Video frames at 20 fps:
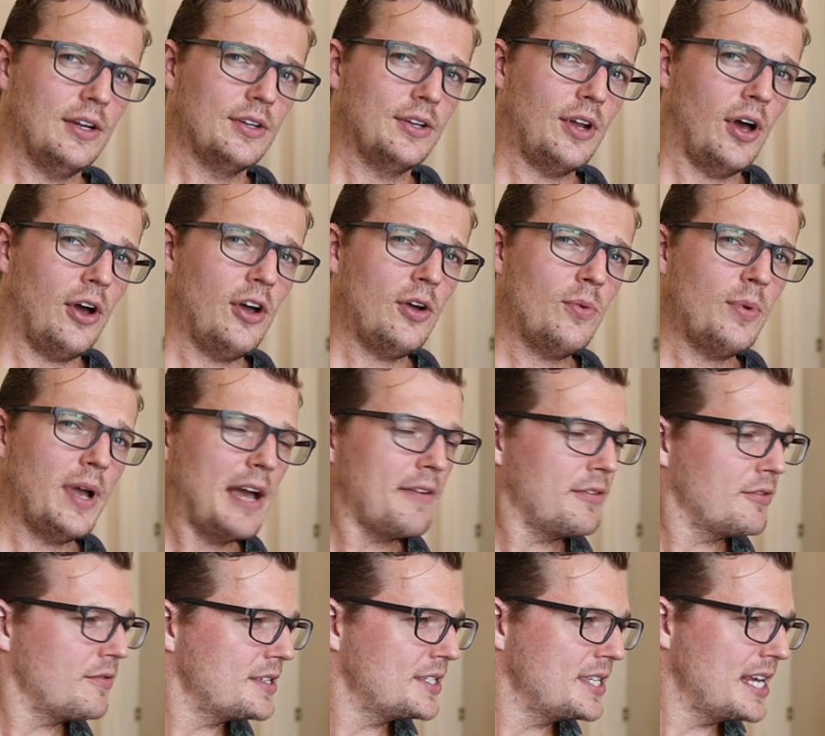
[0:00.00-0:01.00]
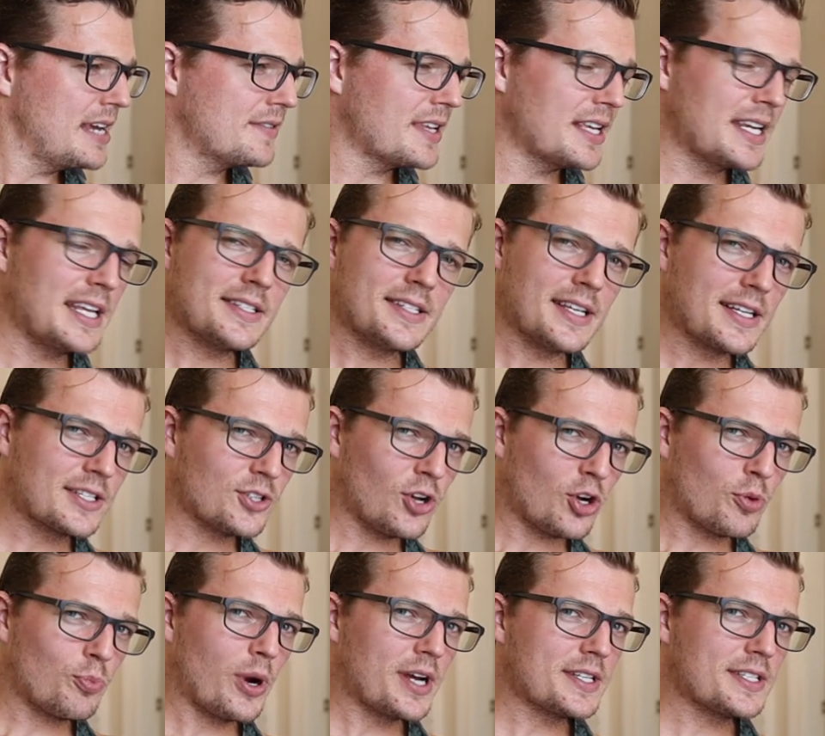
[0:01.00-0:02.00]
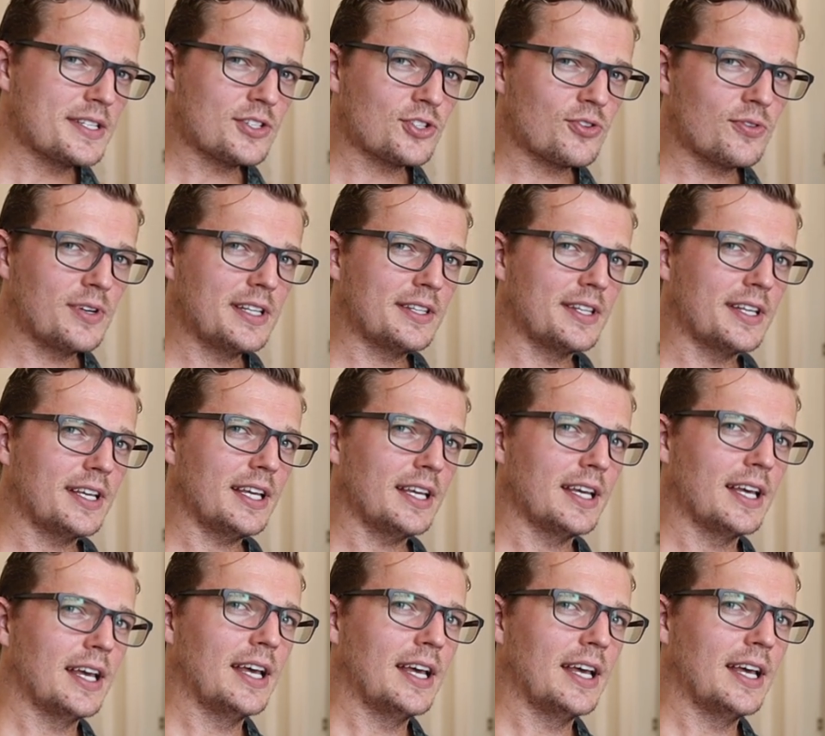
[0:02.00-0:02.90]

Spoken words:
No, we haven't received any TikTok presents or anything.